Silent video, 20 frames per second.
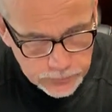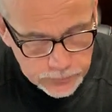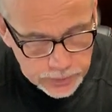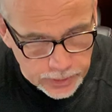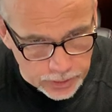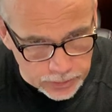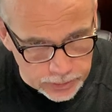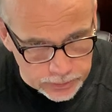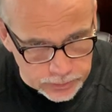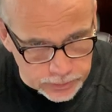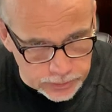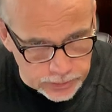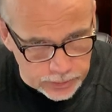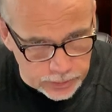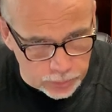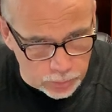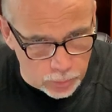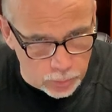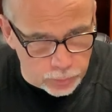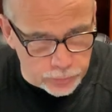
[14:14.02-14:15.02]
Now listen, in
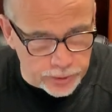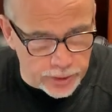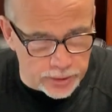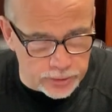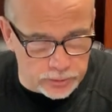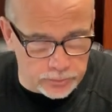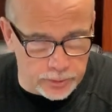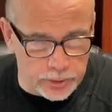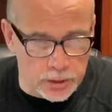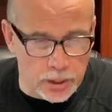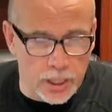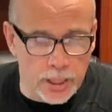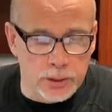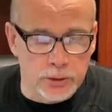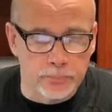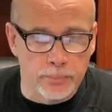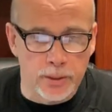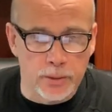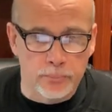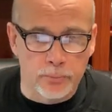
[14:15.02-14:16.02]
the Old Testament,
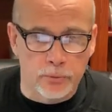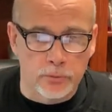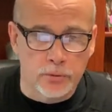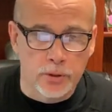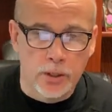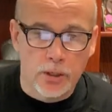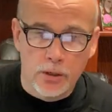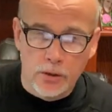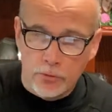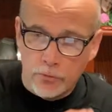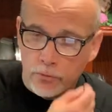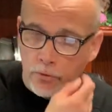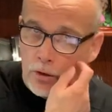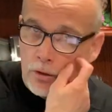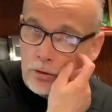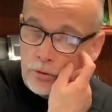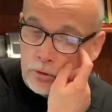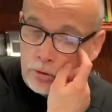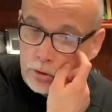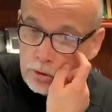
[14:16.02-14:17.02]
God's people
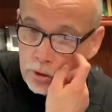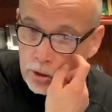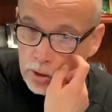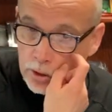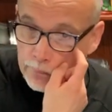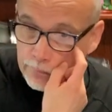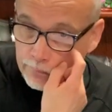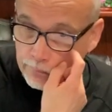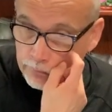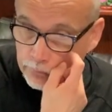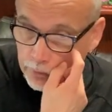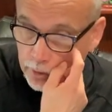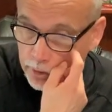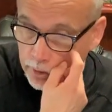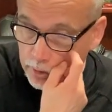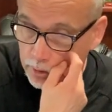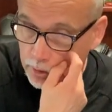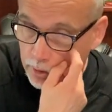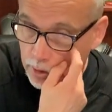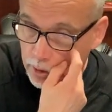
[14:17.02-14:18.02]
followed the law,
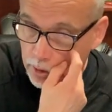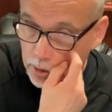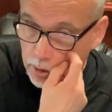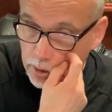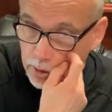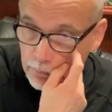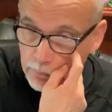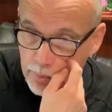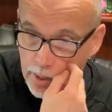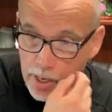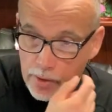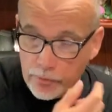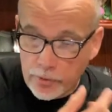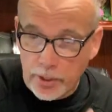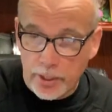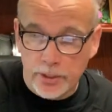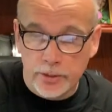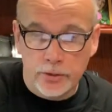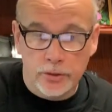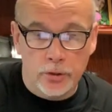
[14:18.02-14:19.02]
right? Man
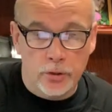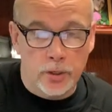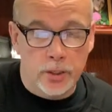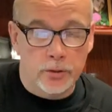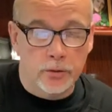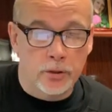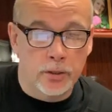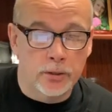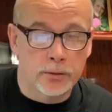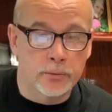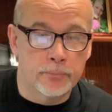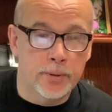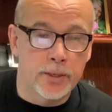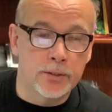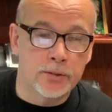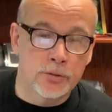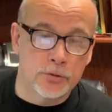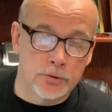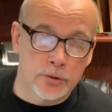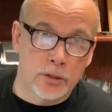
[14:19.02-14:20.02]
related to God on the
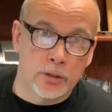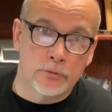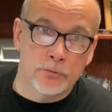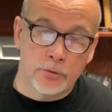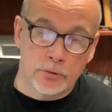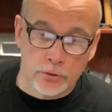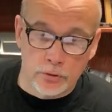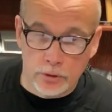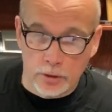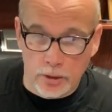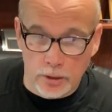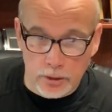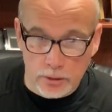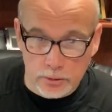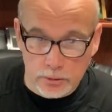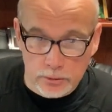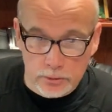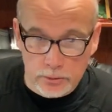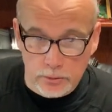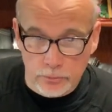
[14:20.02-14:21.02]
basis of the law.
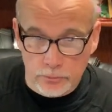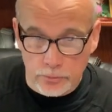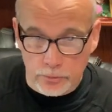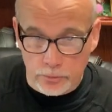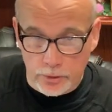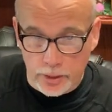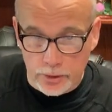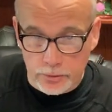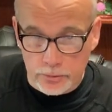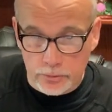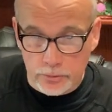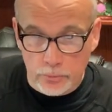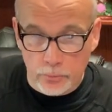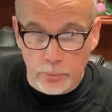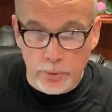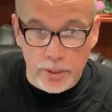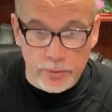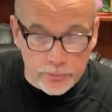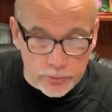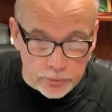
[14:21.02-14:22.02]
For us,
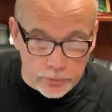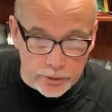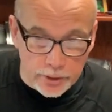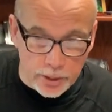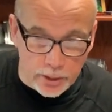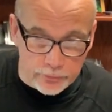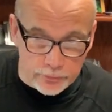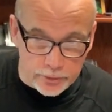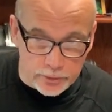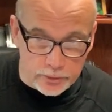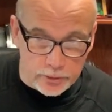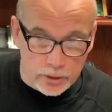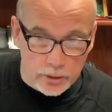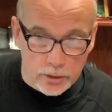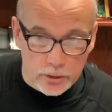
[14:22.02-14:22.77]
we have the new covenant.